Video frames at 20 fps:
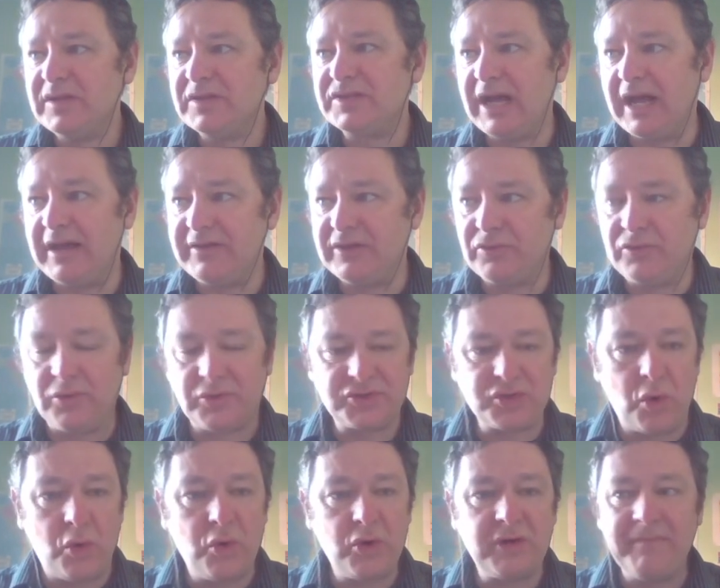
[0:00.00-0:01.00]
So, and of course
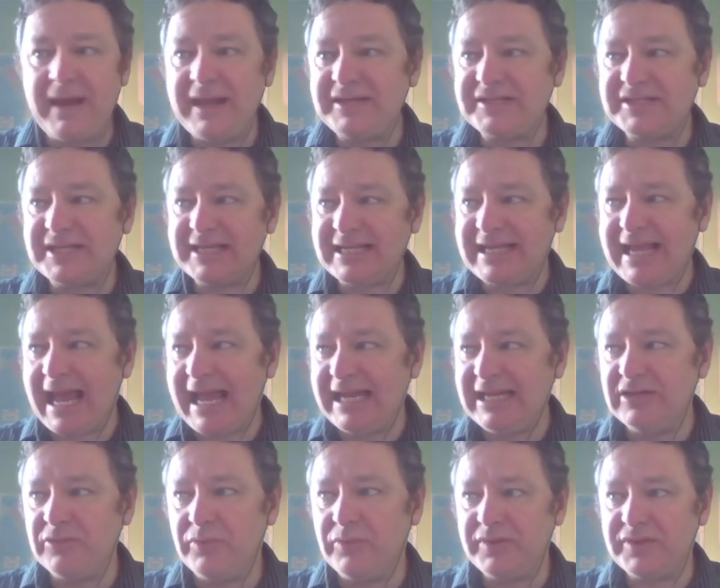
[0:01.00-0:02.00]
augmented
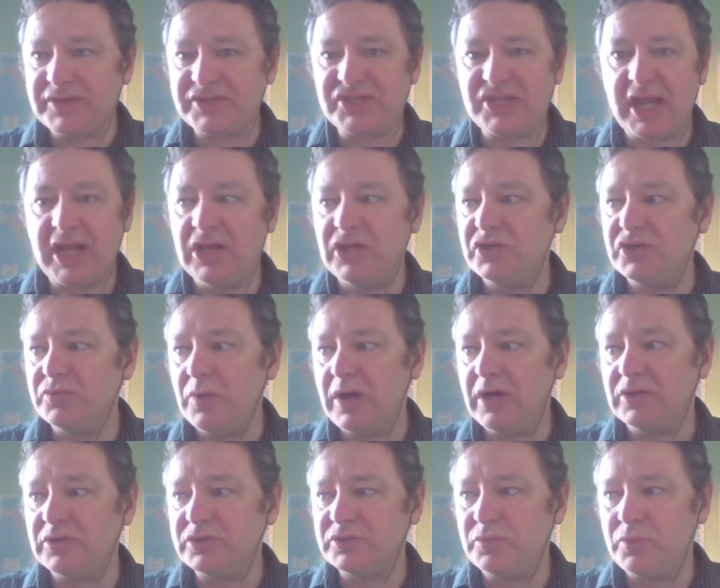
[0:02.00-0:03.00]
again with the Second
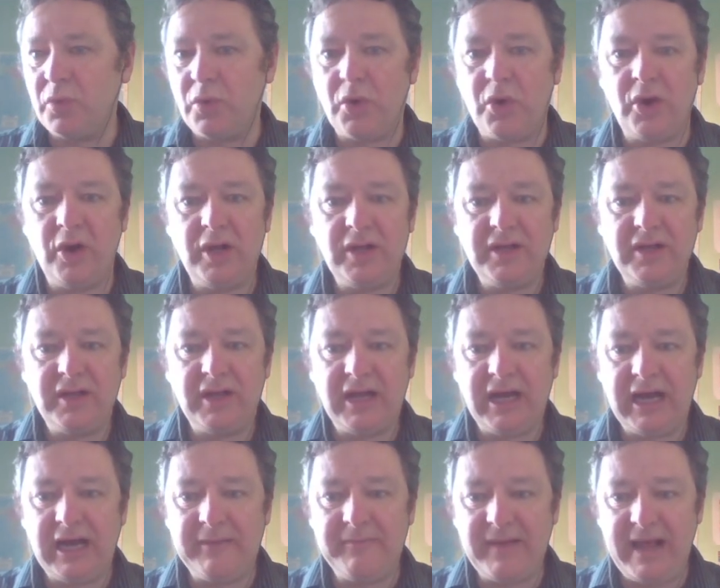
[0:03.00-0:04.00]
World War
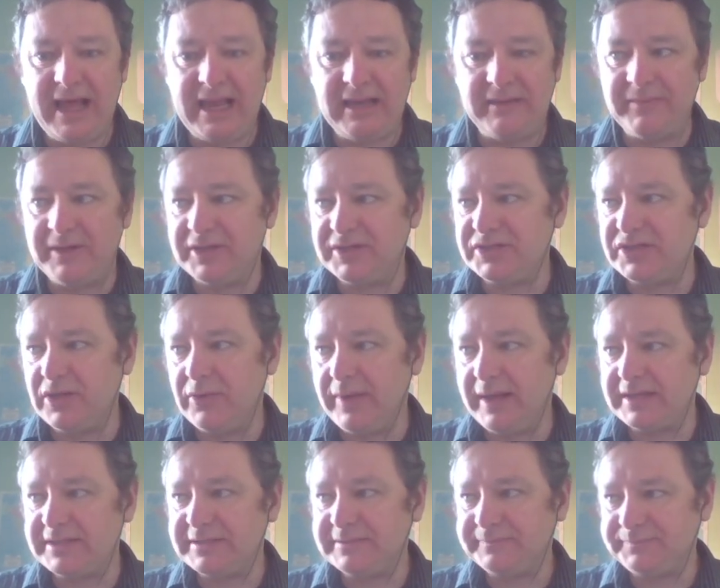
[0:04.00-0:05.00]
element to
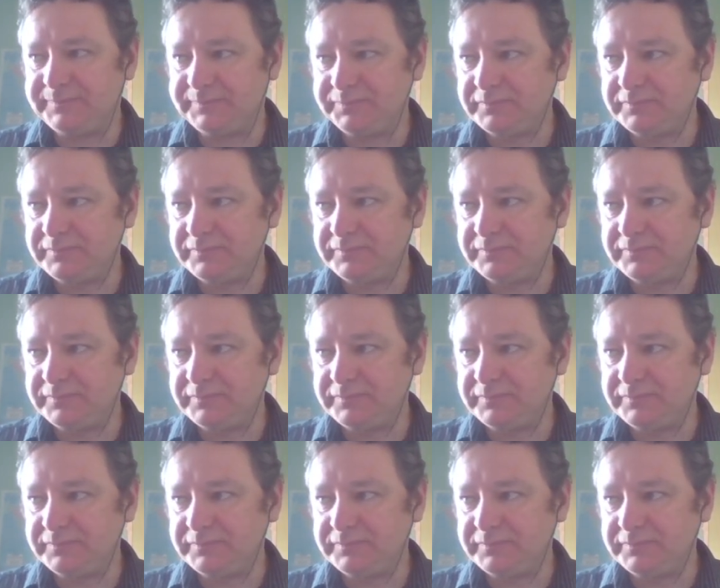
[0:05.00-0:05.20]
it.